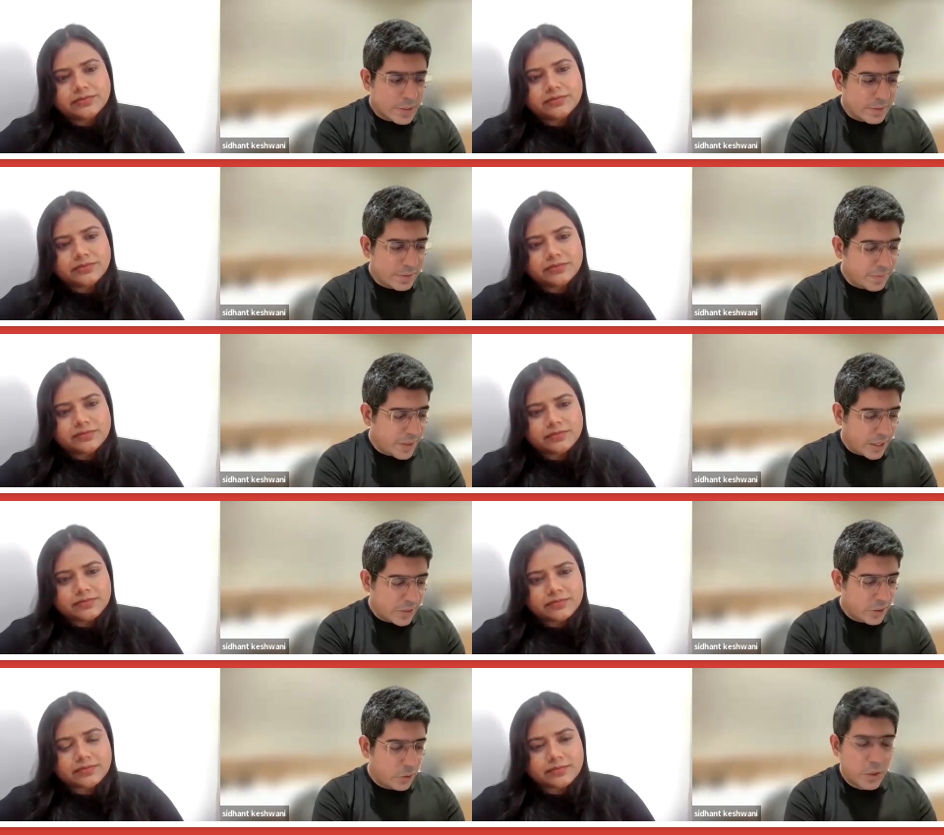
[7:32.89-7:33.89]
Speaker 1: See, when we
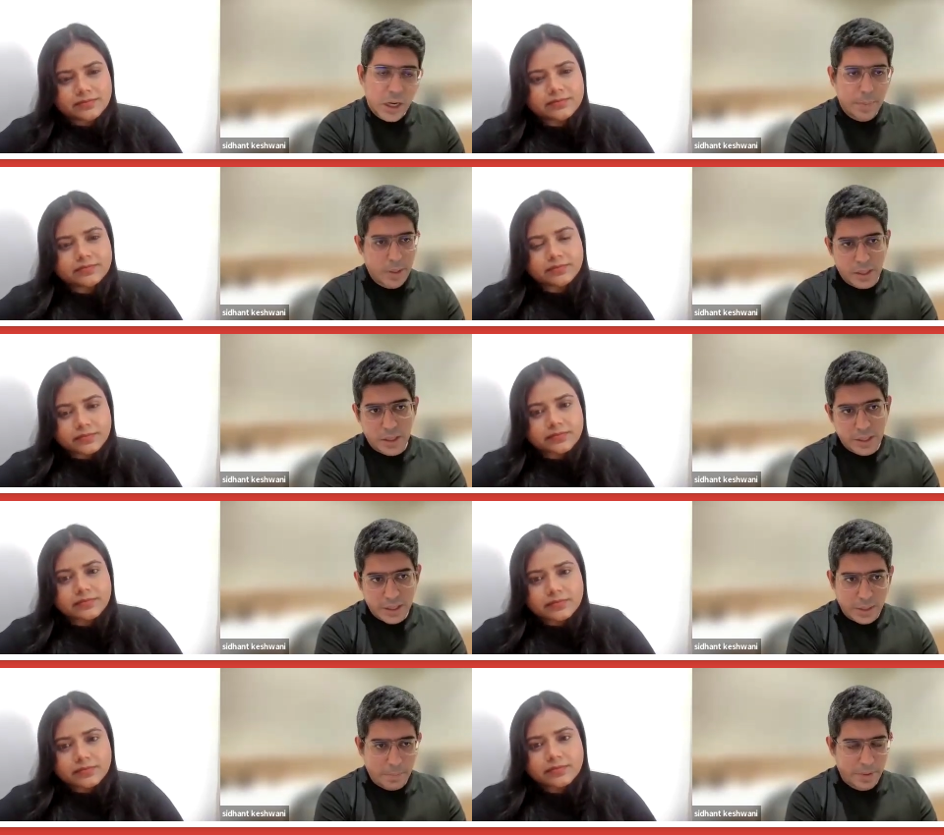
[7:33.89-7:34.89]
actually look at our marketing
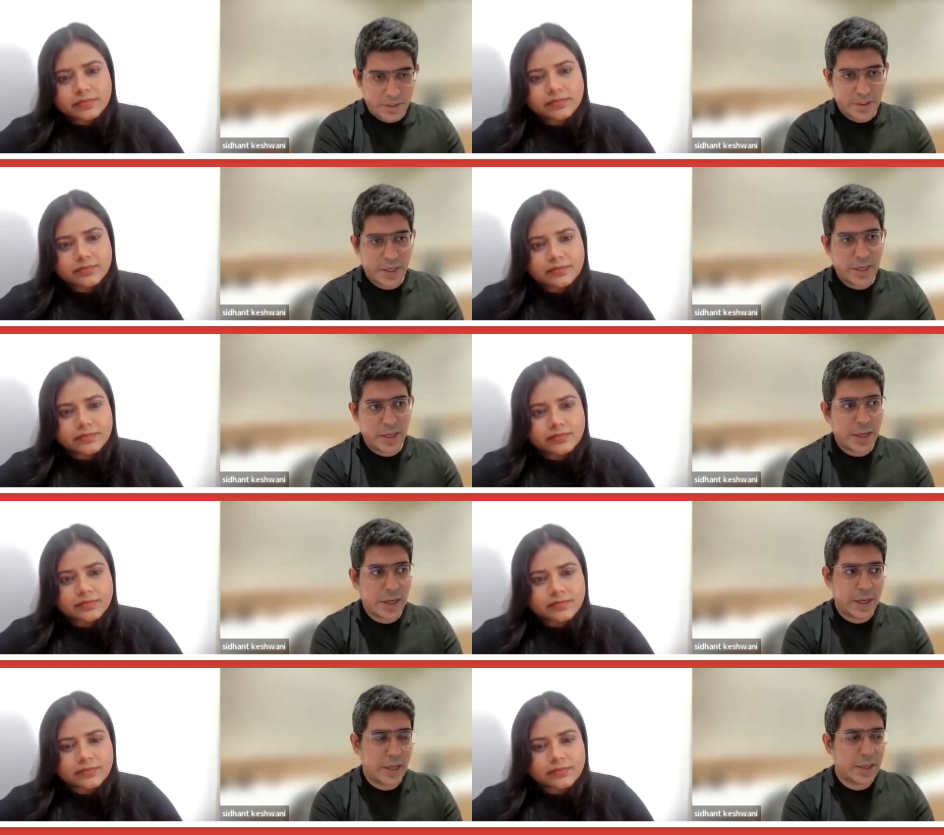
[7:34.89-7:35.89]
campaigns, right?
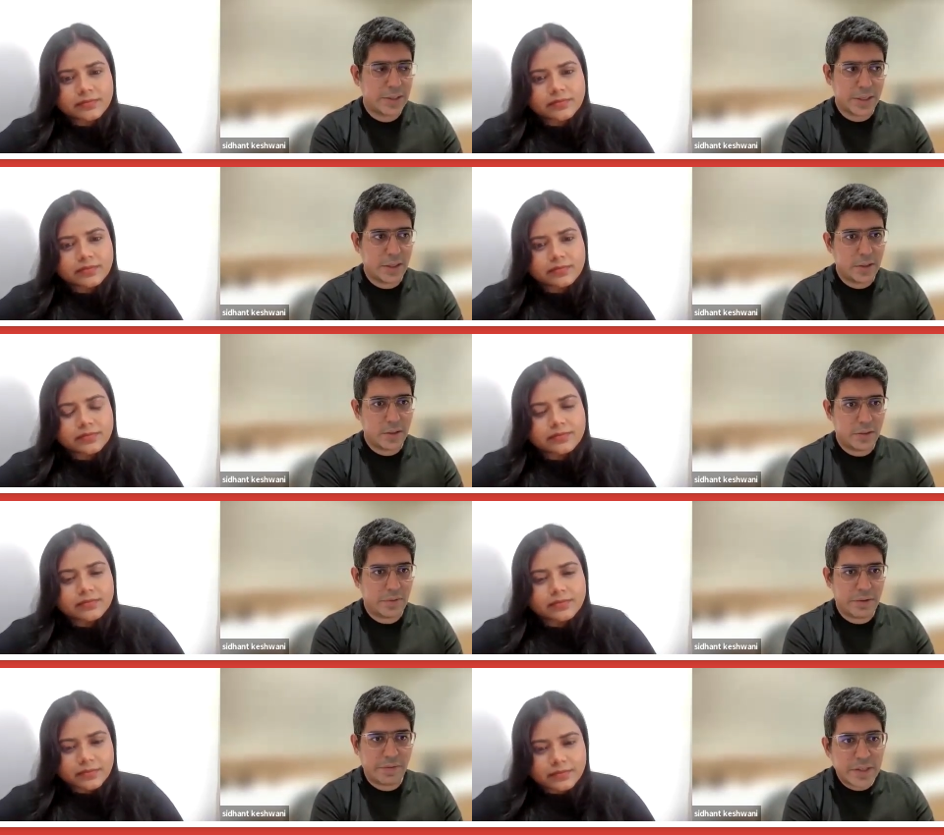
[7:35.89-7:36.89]
Like, like I said,
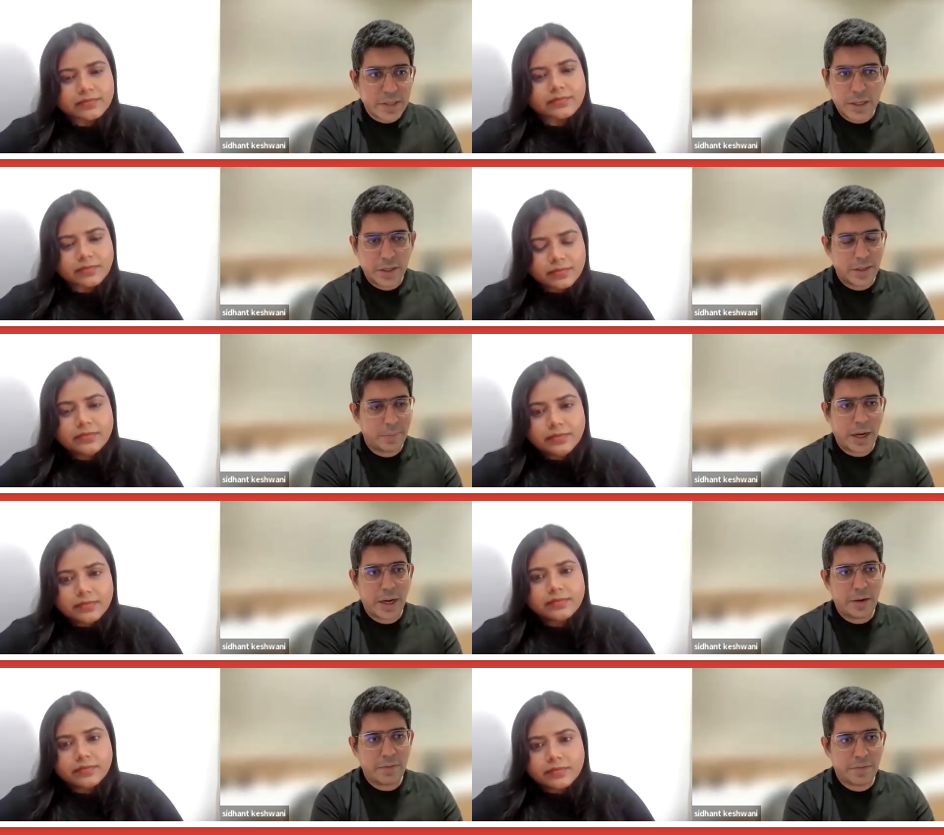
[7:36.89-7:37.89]
when we started the
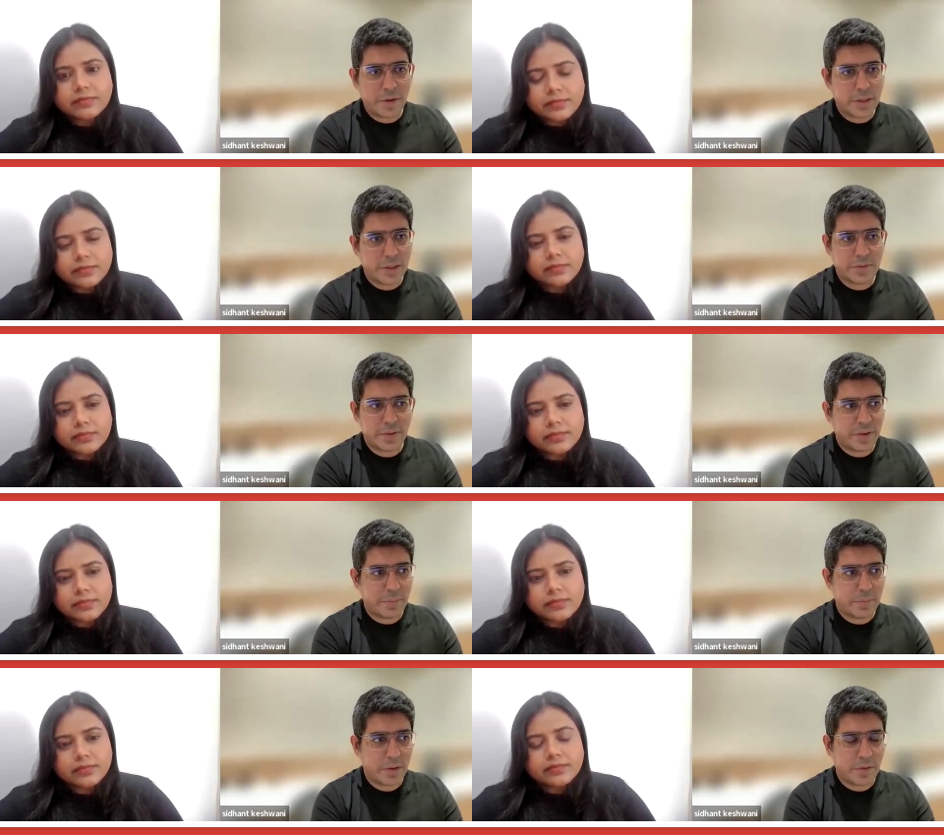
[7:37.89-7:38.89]
brand first, when
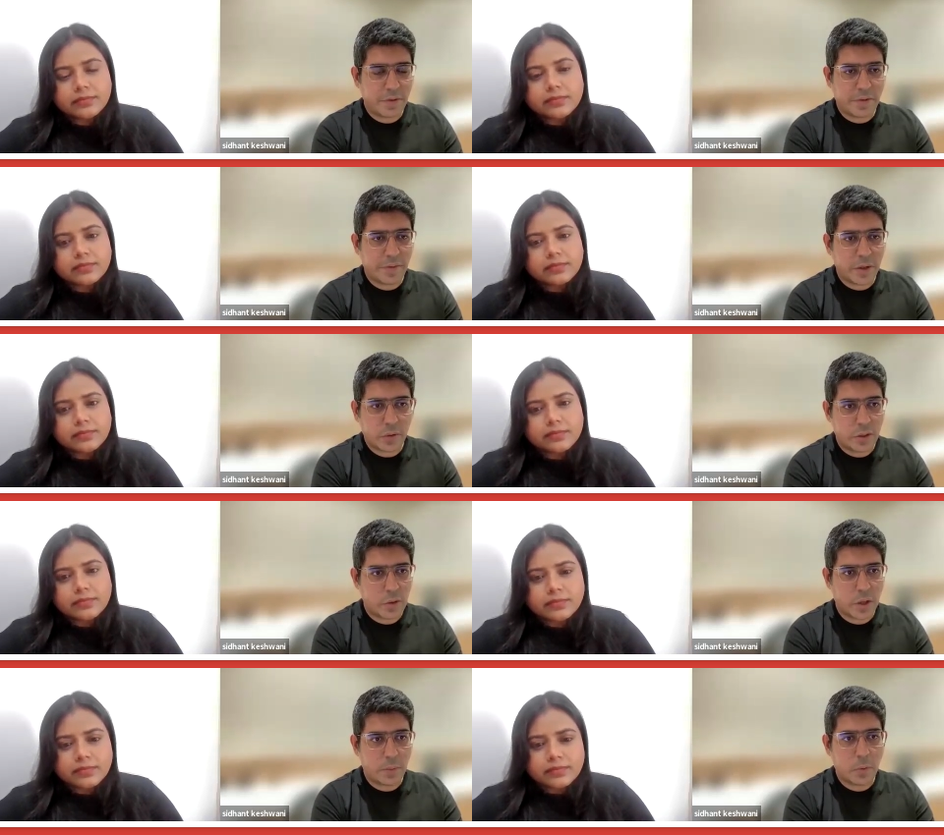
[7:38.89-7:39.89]
we when we went on the
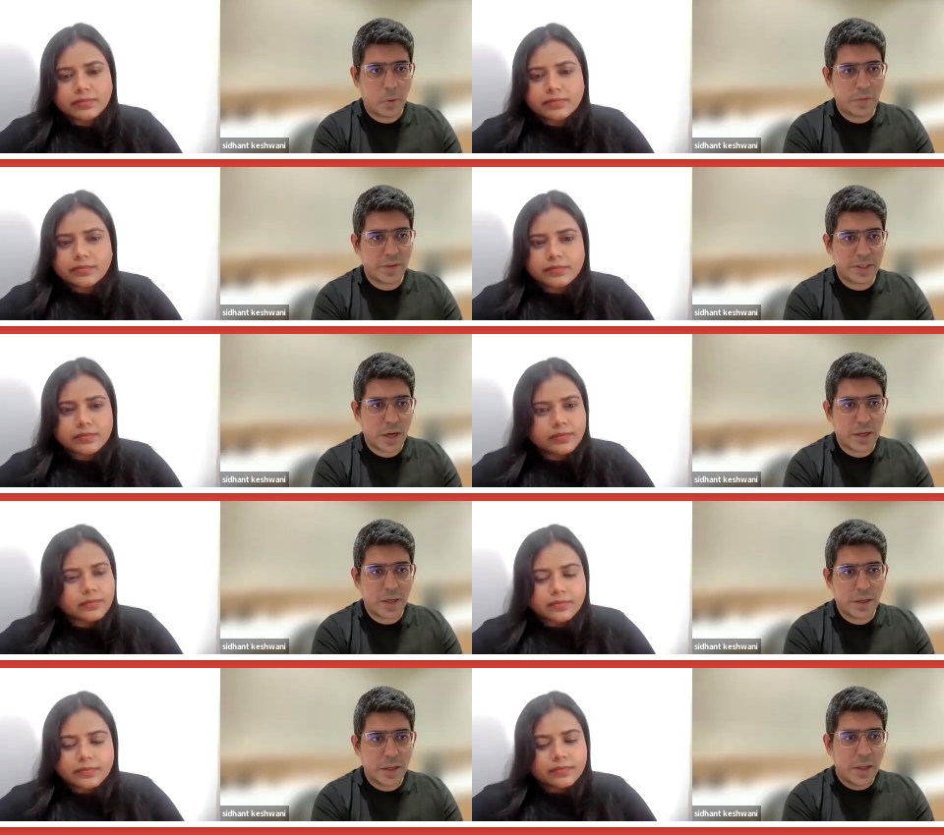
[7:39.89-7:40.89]
drawing board and we
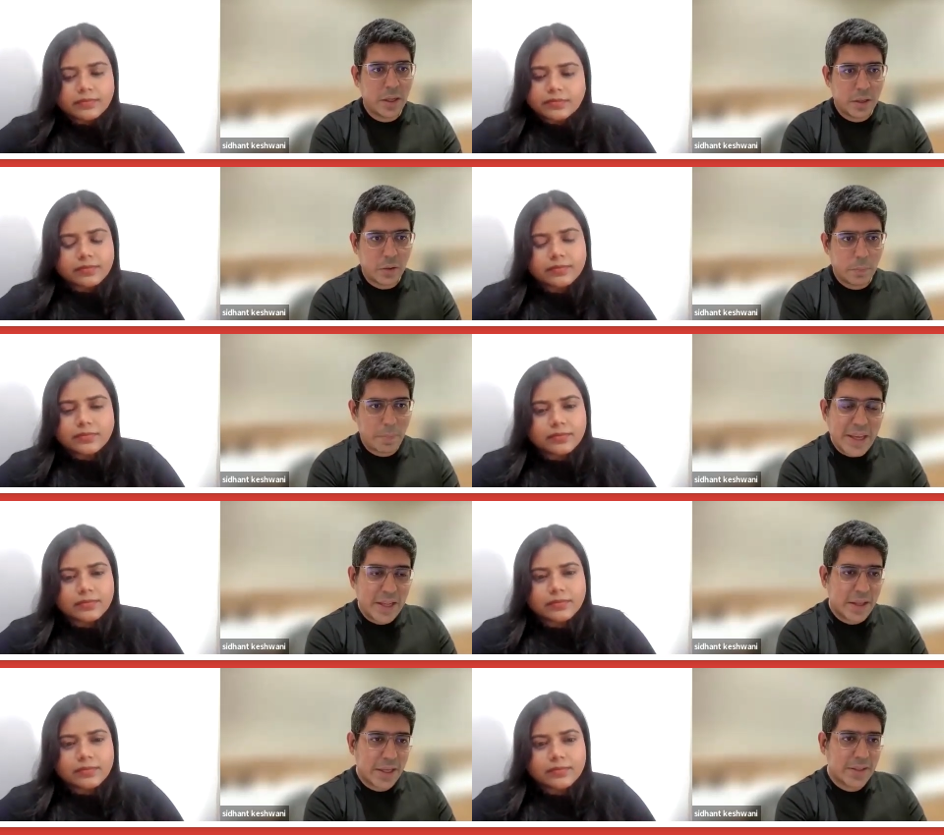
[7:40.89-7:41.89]
started you know
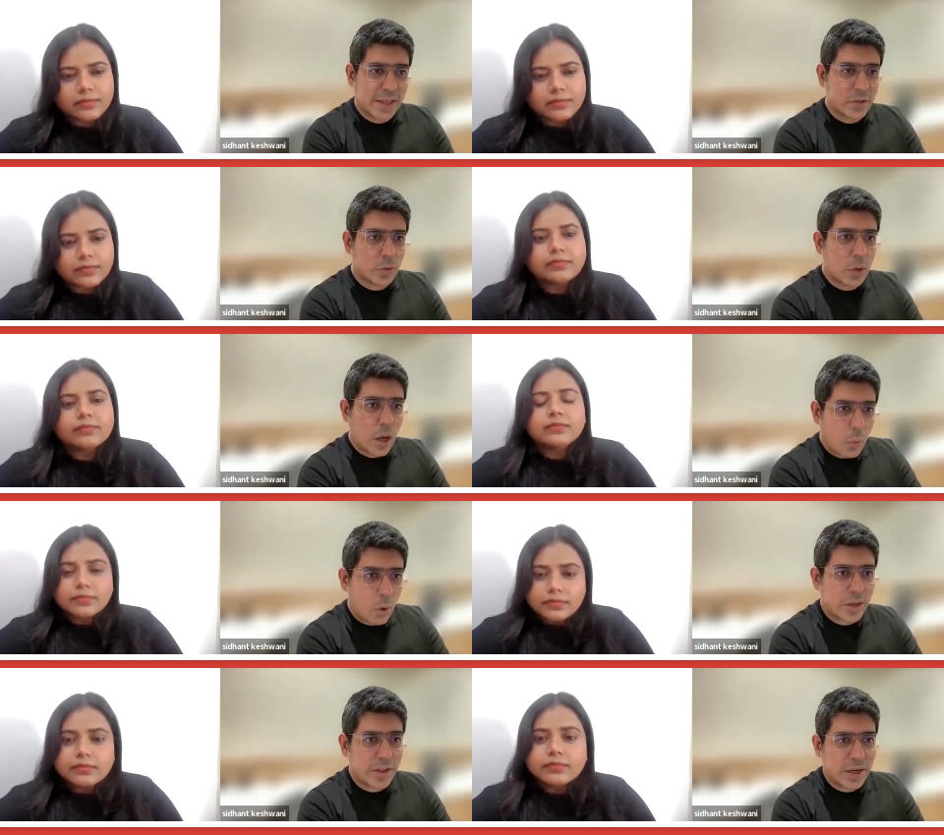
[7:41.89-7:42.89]
picking things as to
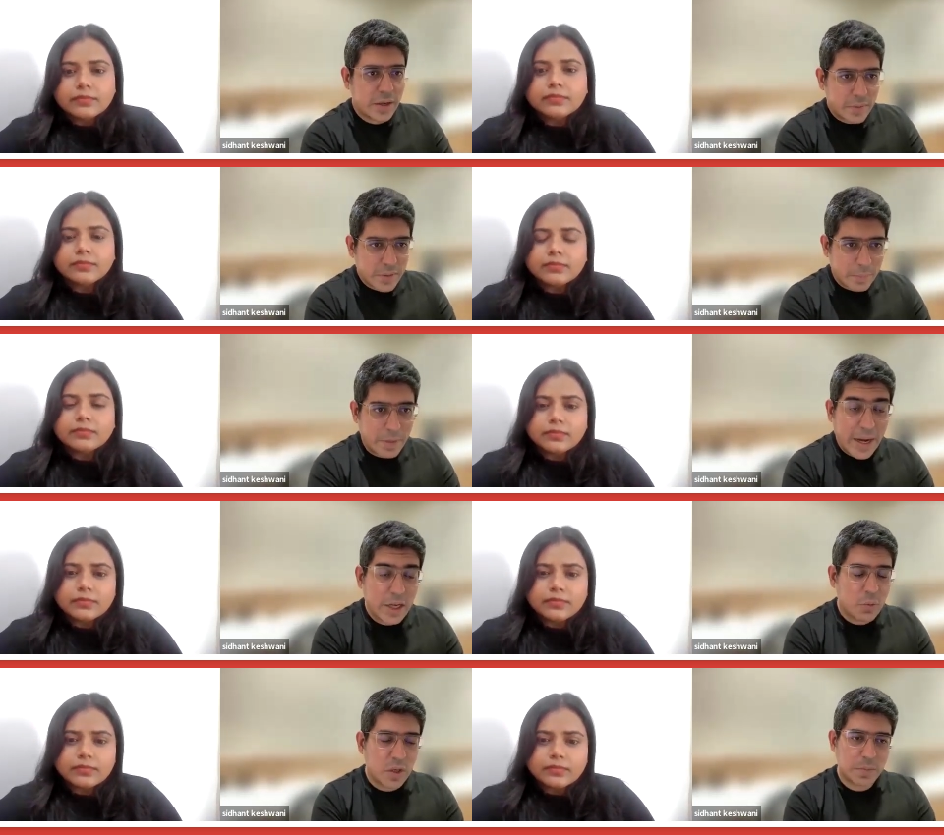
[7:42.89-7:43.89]
what that
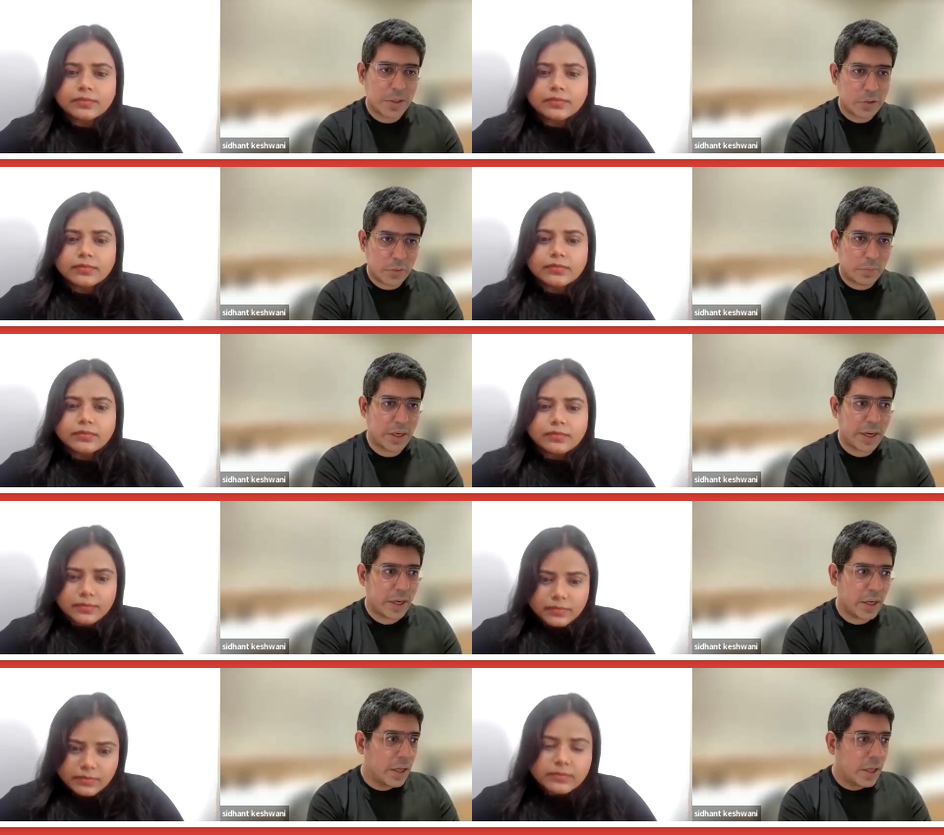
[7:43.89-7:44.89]
brand USP should be, right?